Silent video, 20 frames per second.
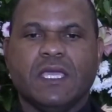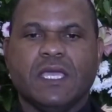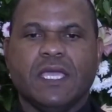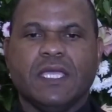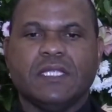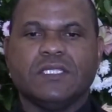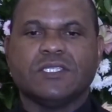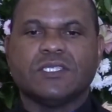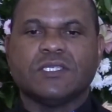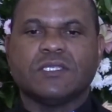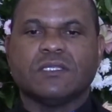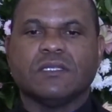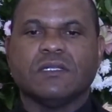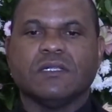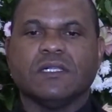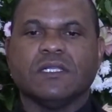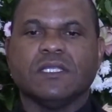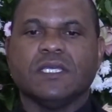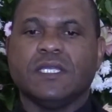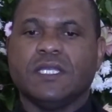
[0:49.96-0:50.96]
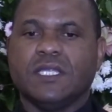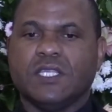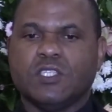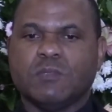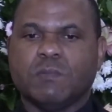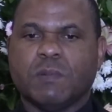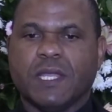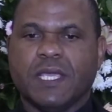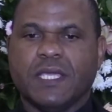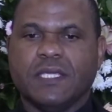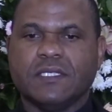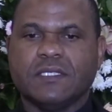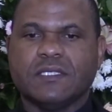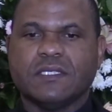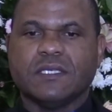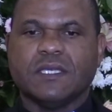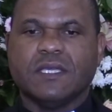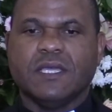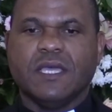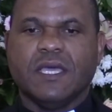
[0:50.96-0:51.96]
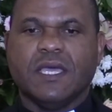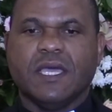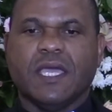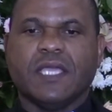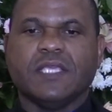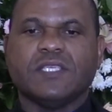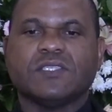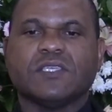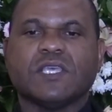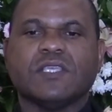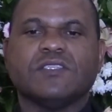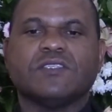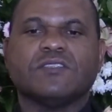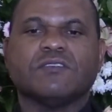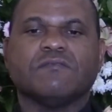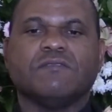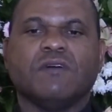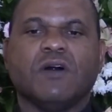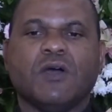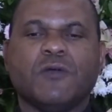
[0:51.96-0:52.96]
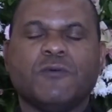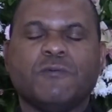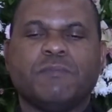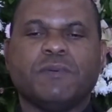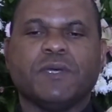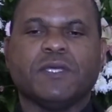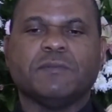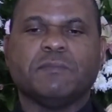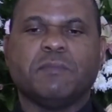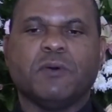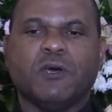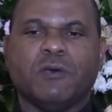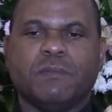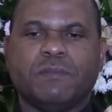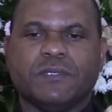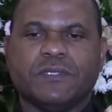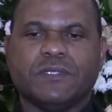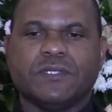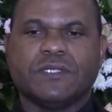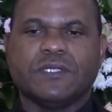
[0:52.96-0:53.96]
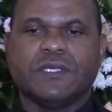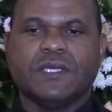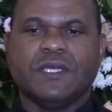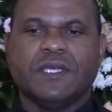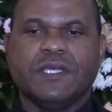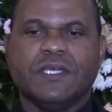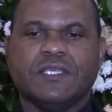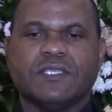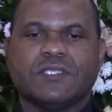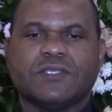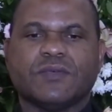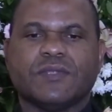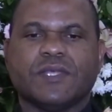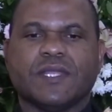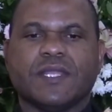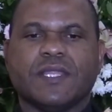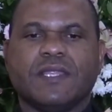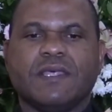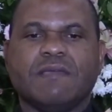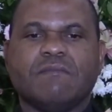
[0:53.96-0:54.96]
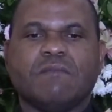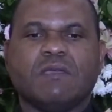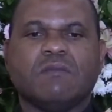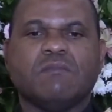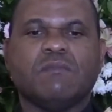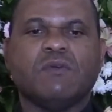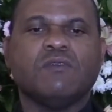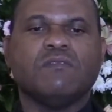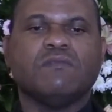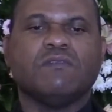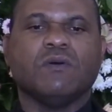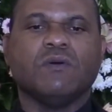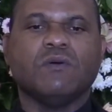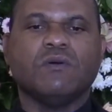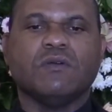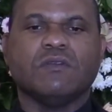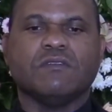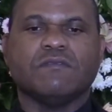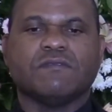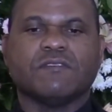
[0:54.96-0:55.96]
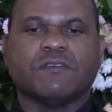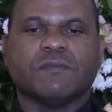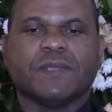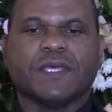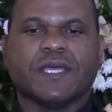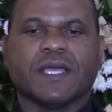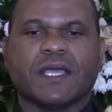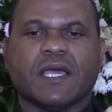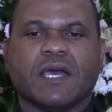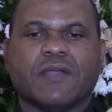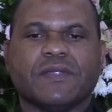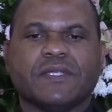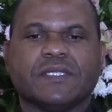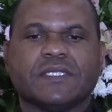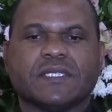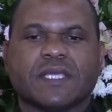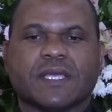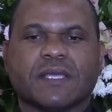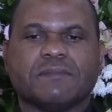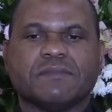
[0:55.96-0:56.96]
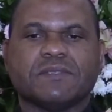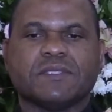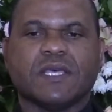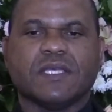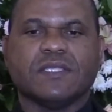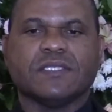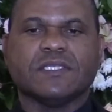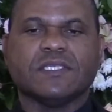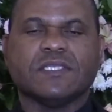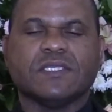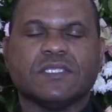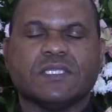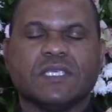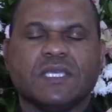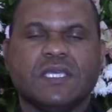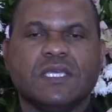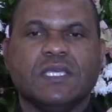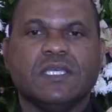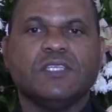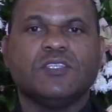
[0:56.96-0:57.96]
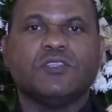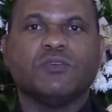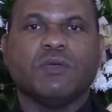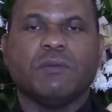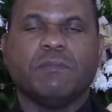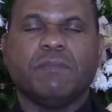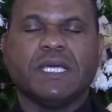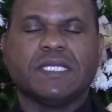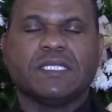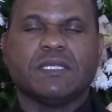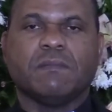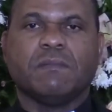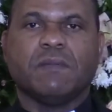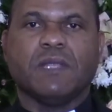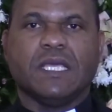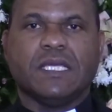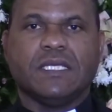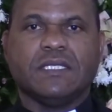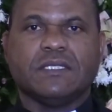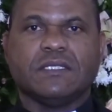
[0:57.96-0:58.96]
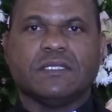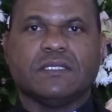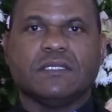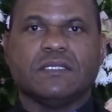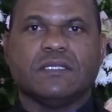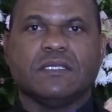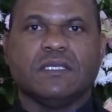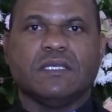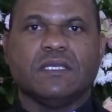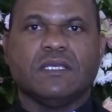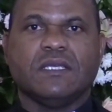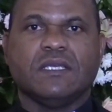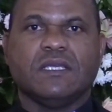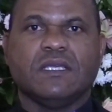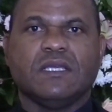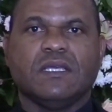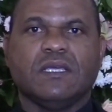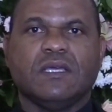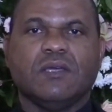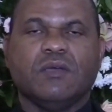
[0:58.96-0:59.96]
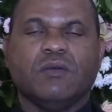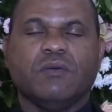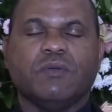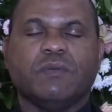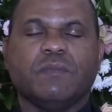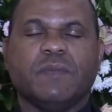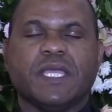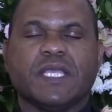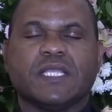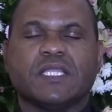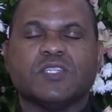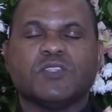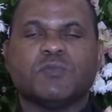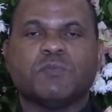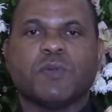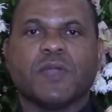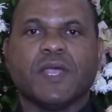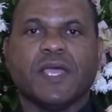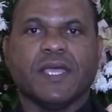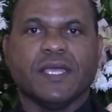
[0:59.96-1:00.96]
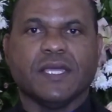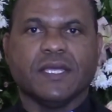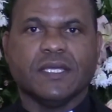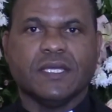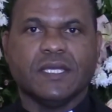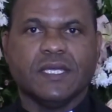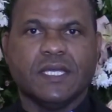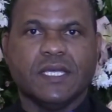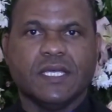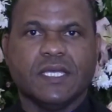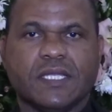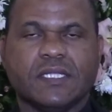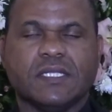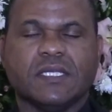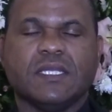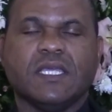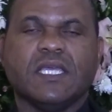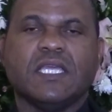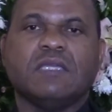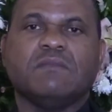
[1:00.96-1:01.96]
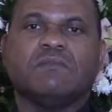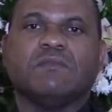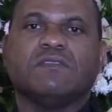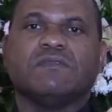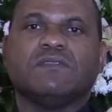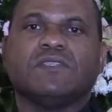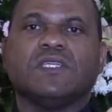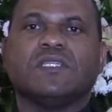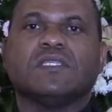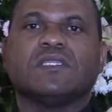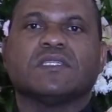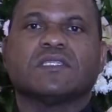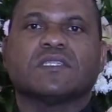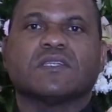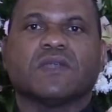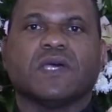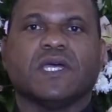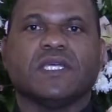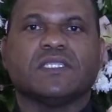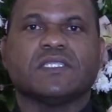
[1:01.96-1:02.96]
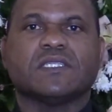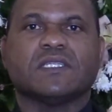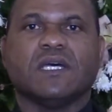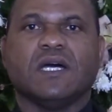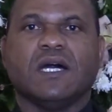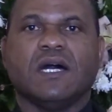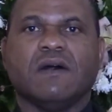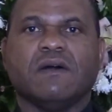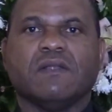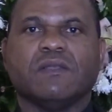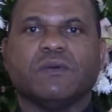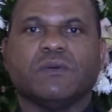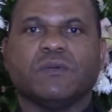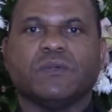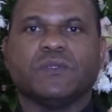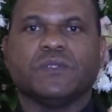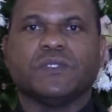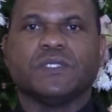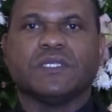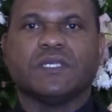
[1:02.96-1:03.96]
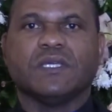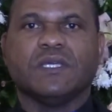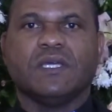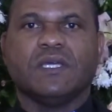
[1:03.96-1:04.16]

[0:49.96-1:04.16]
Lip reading: Instill in its place a sense of hope and purpose so that they may move on from their current circumstances to a better place. We make this prayer in the name of Jesus Christ, our Lord.